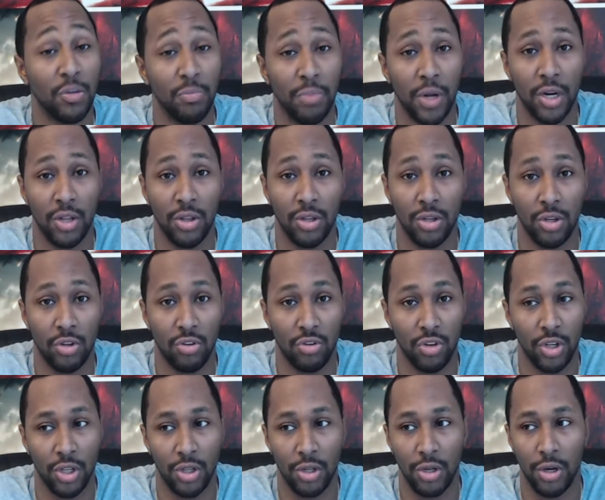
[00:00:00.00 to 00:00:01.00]
better than the
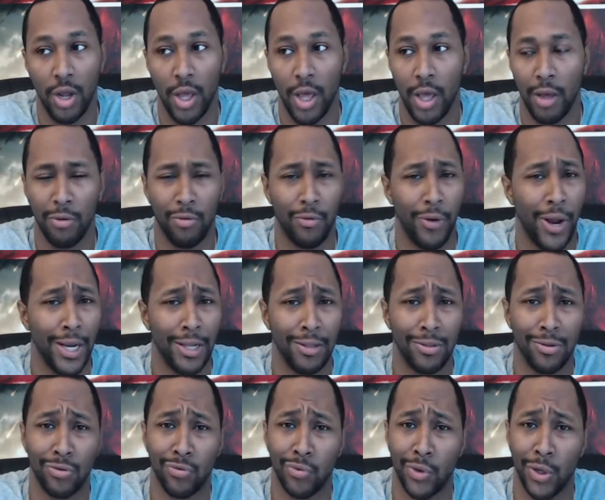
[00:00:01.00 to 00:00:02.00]
trailer. Granted, the
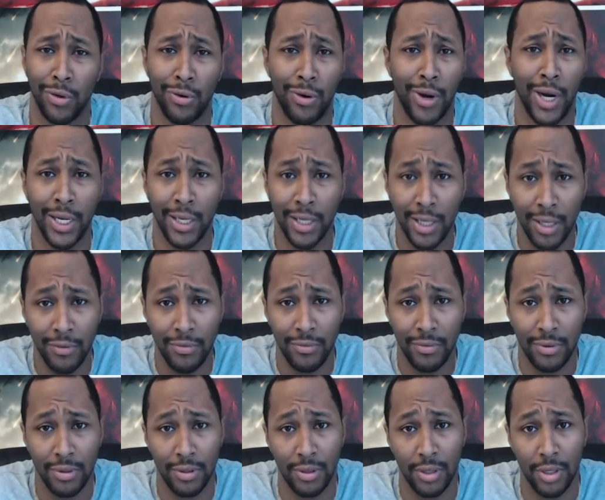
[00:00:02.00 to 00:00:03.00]
trailer I loved,
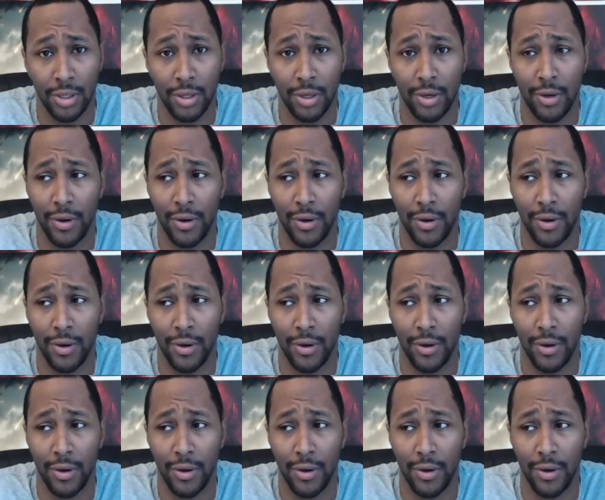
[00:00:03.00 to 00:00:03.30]
and